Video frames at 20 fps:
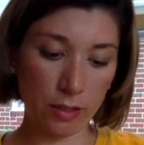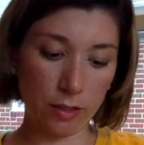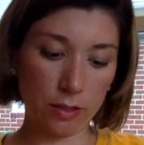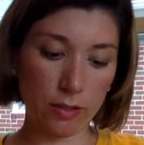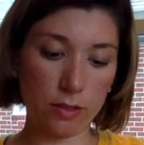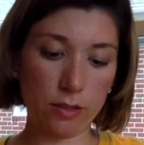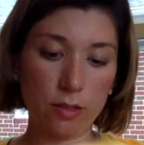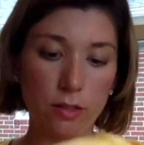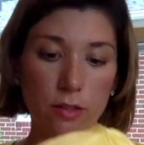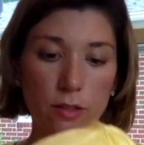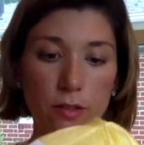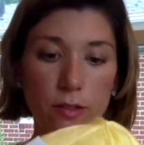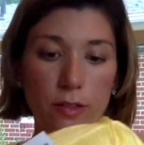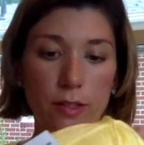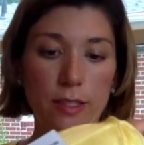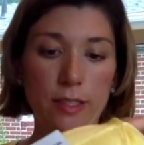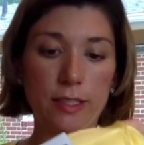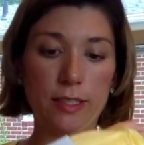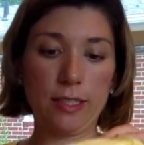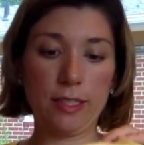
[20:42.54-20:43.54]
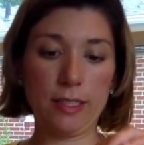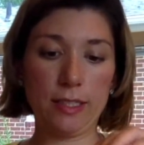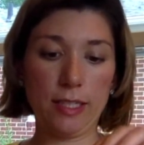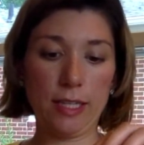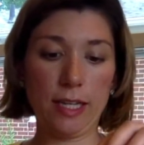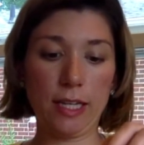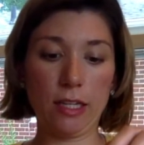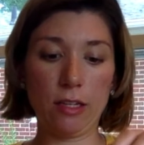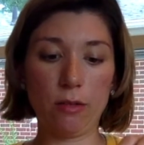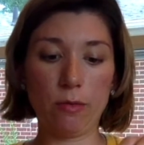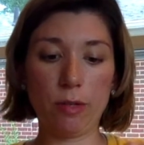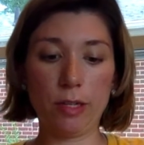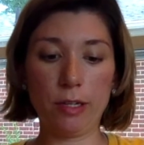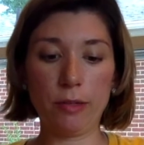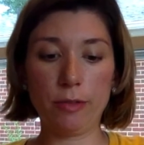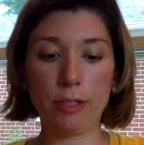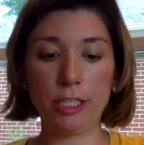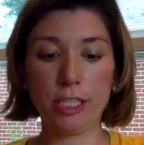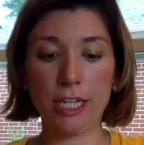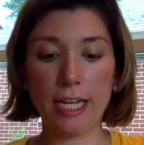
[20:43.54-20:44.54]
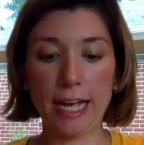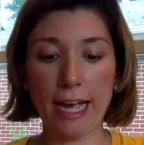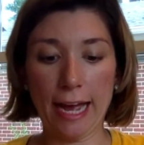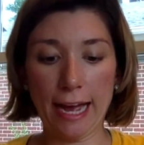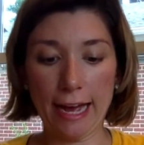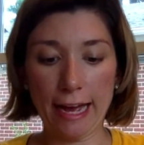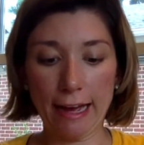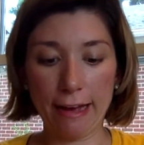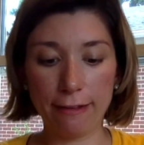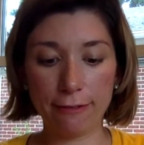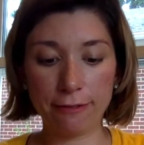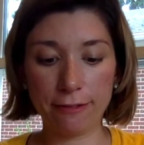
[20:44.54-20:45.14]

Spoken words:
So there's this yellow one, which I have